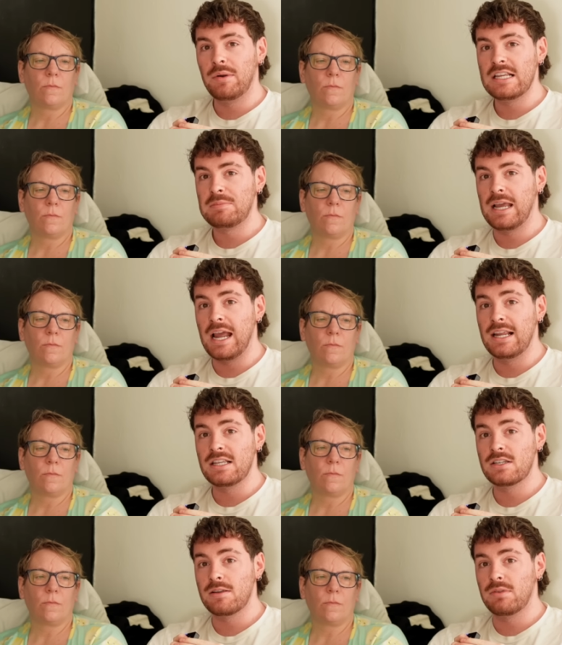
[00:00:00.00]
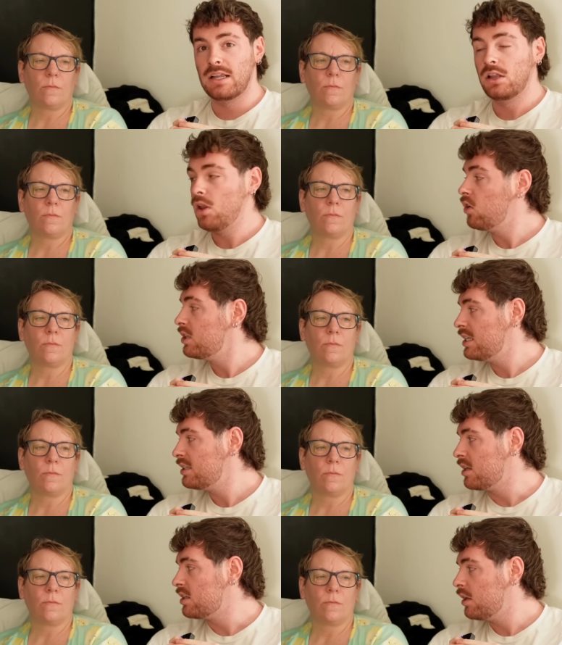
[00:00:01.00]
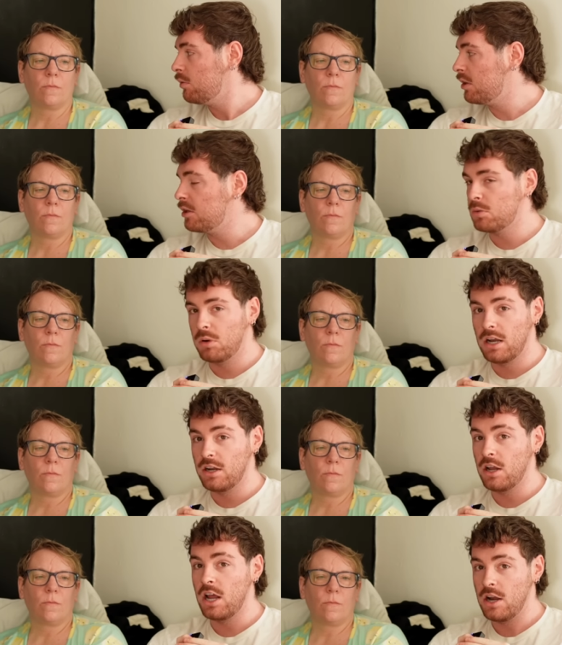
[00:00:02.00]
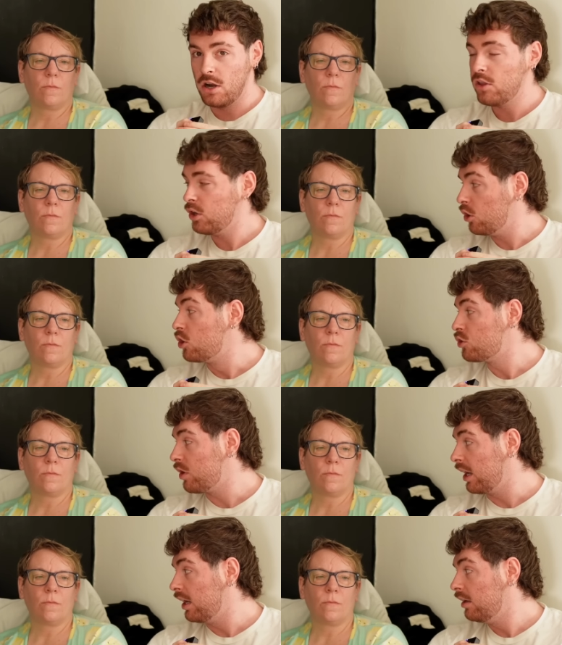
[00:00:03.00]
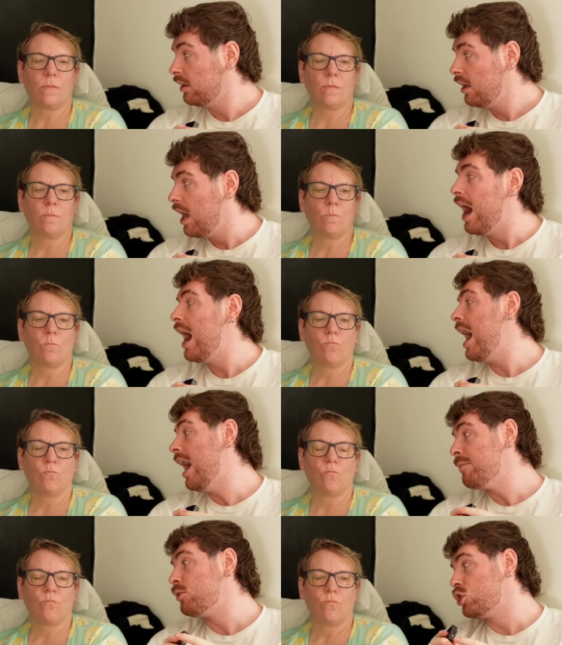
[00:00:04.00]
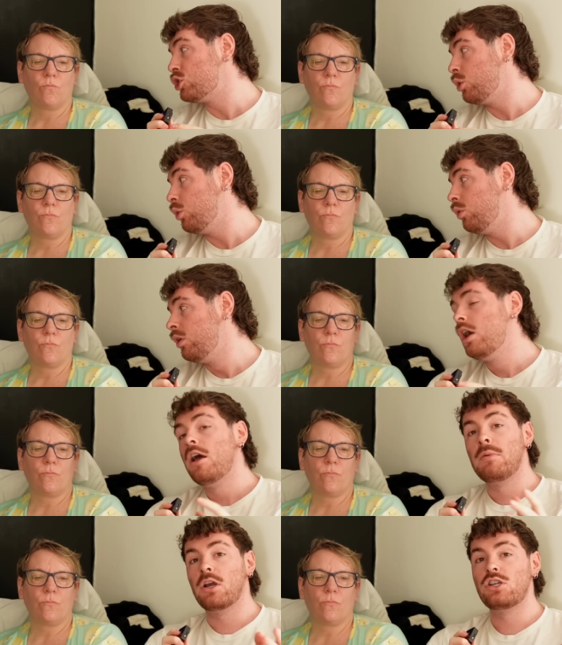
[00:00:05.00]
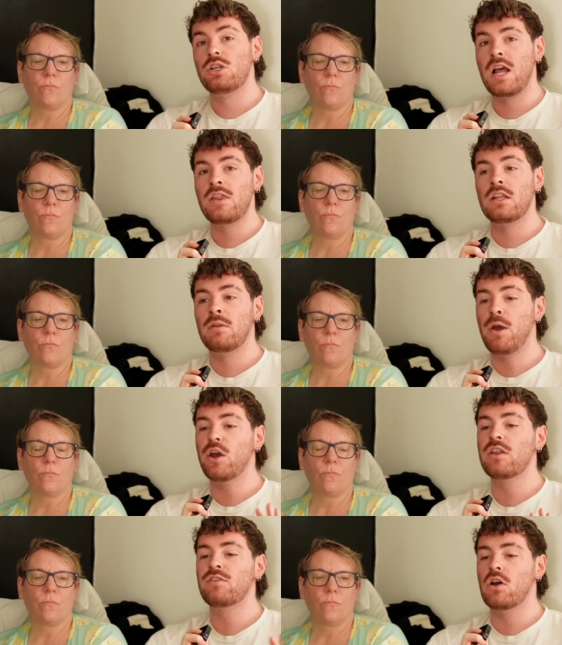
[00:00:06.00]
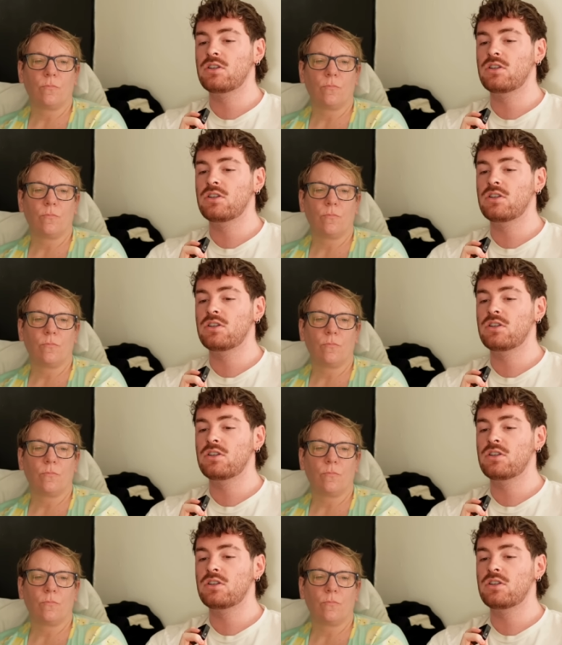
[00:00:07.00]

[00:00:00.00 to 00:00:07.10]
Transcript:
Speaker 1: we need to be getting into something long distance with someone in another country? I'm unsure. Because you said that both of your